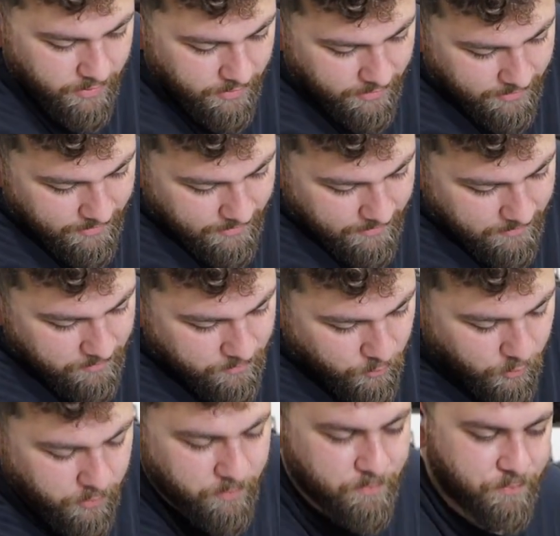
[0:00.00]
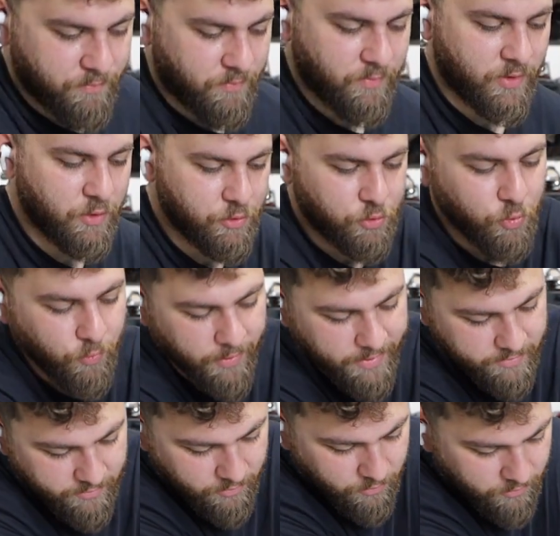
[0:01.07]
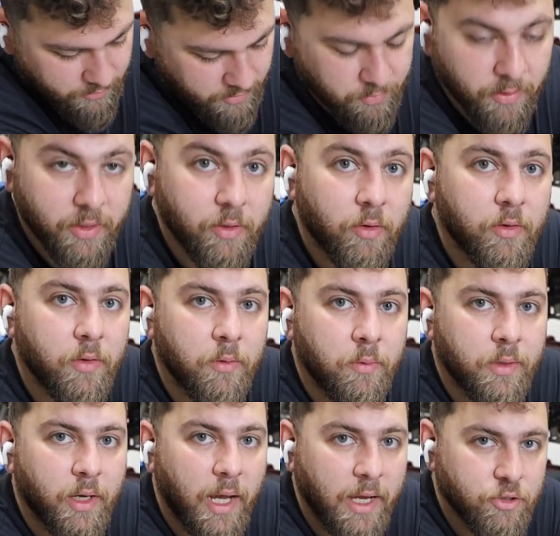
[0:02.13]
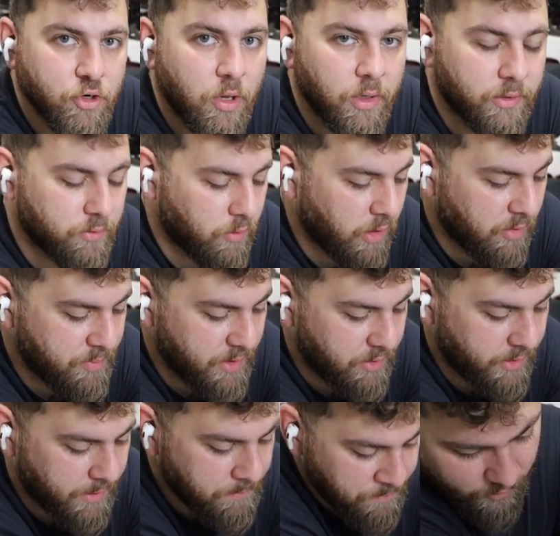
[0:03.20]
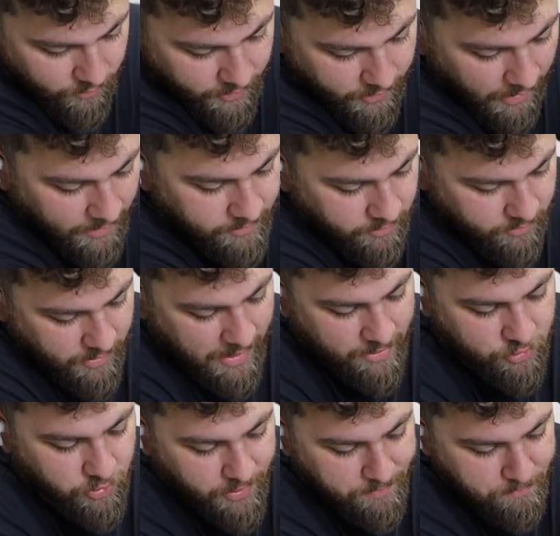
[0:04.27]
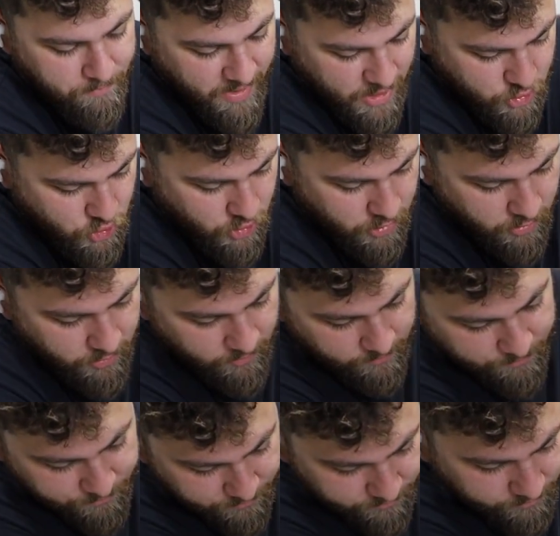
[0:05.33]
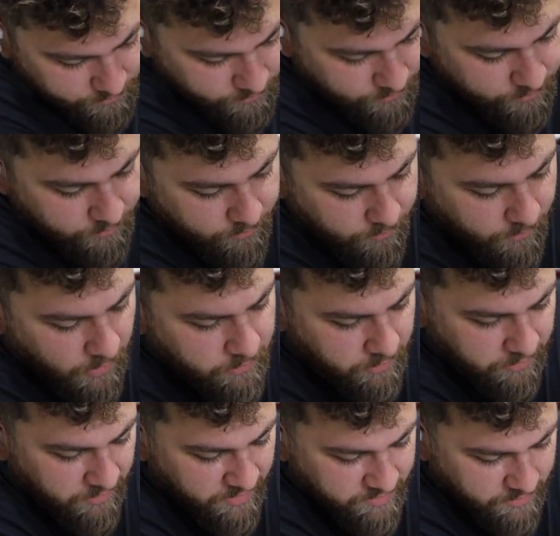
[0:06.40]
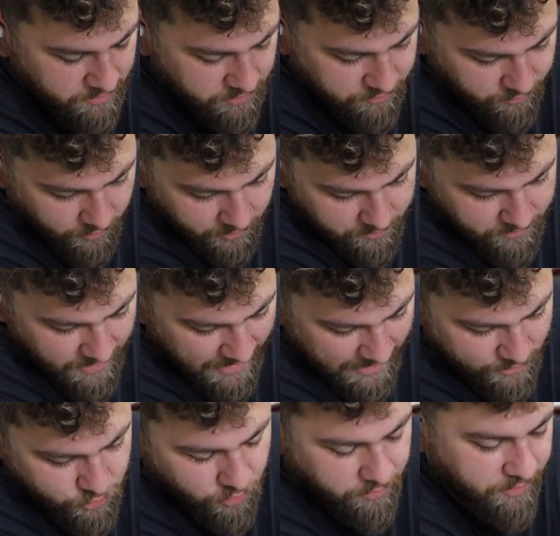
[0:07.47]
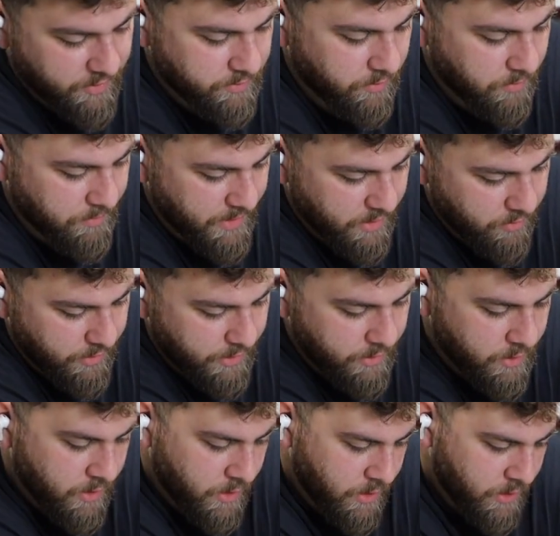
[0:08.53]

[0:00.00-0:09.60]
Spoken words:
well, there's two ways of doing this when you go to with a hydraulic throwout bearing. You can either actually measure the distance from the actual face of the bearing